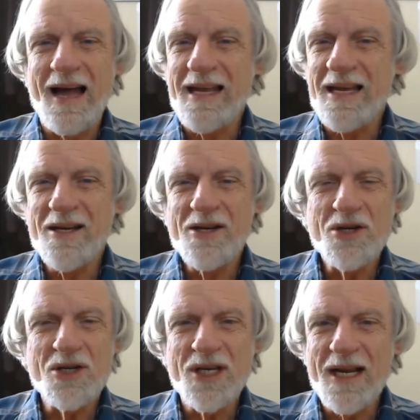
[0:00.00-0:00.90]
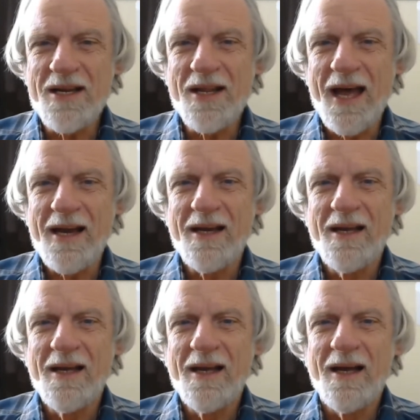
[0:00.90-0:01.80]
I can understand that.
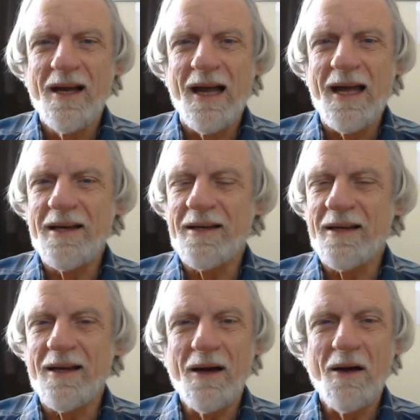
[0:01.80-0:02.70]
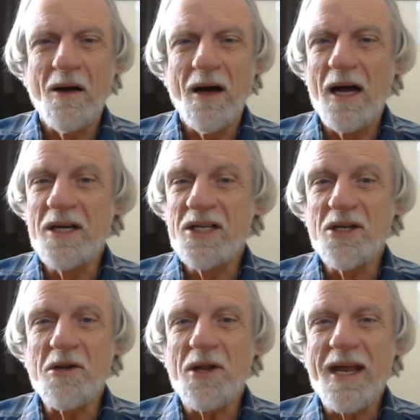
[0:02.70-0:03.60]
And
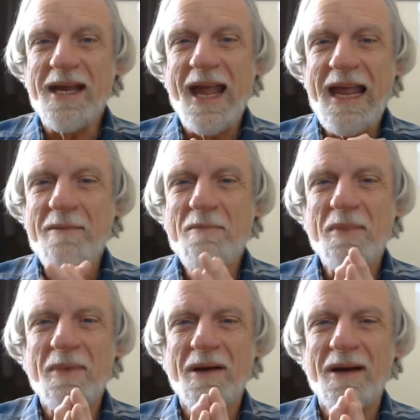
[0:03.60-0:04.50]
until they came